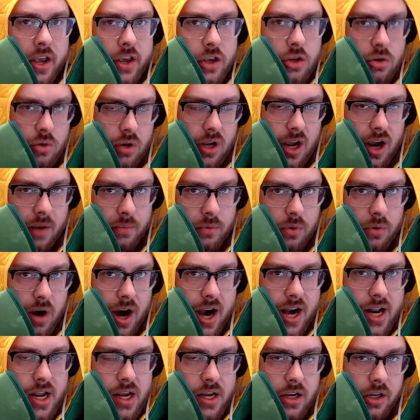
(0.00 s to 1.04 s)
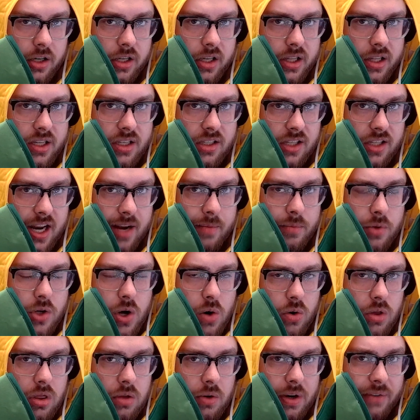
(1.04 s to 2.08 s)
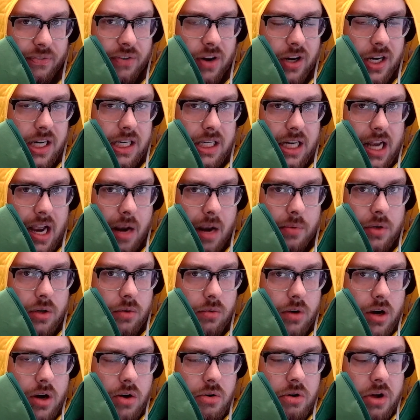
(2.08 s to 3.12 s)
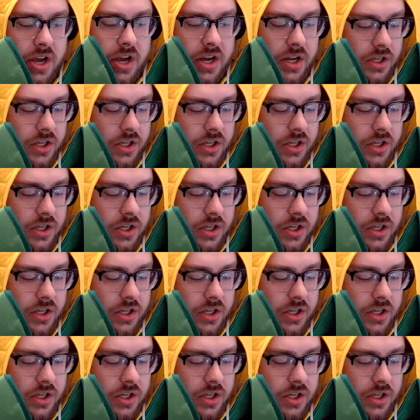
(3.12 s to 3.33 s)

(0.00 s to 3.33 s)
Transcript: You kept writing it. You did the same joke three fucking times in a row.